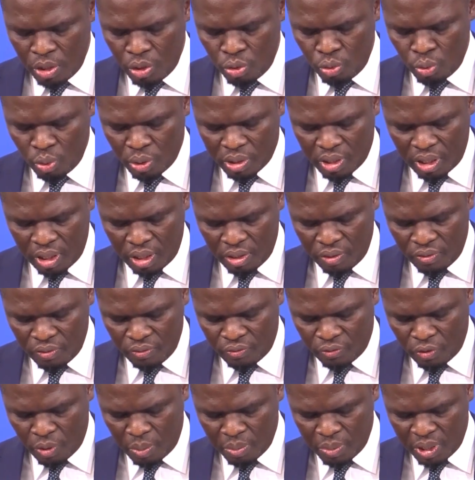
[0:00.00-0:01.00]
UK
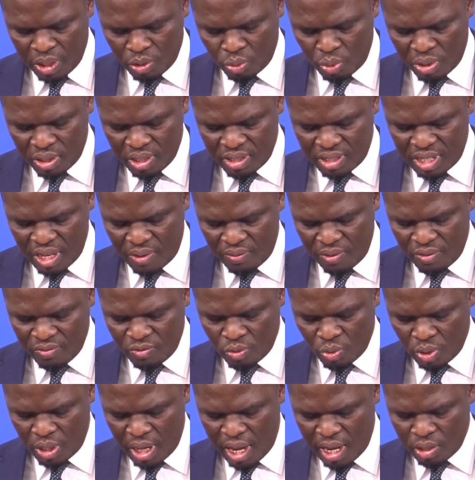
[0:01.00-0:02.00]
from the 27th
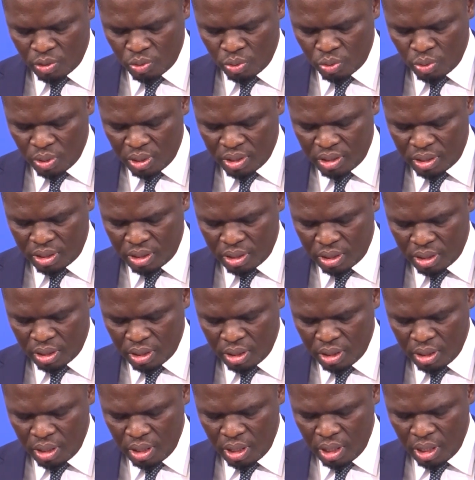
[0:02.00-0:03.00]
July to, 20,
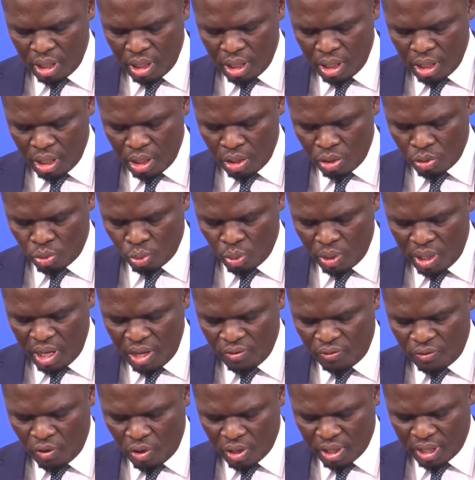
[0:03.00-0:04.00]
to
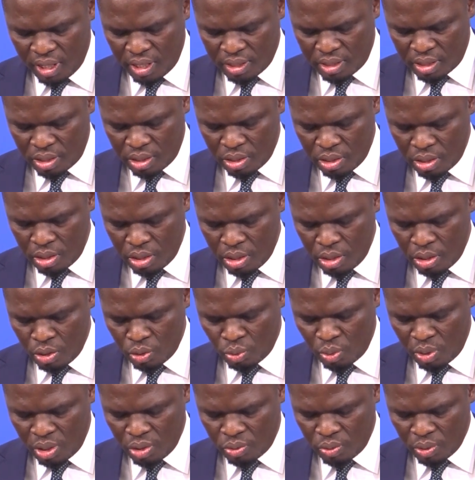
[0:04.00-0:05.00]
8th
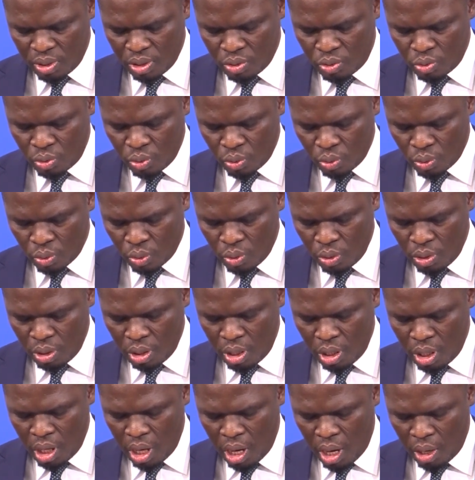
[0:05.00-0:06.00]
August
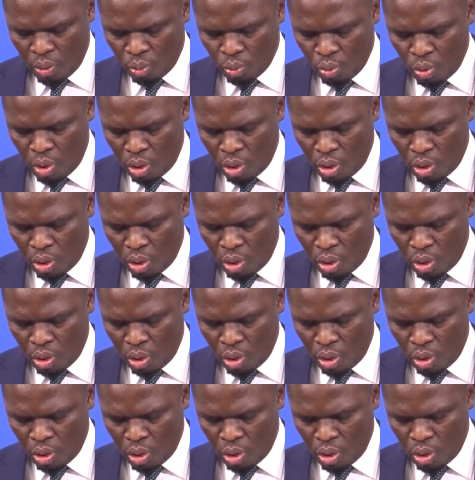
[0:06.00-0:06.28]
2022 and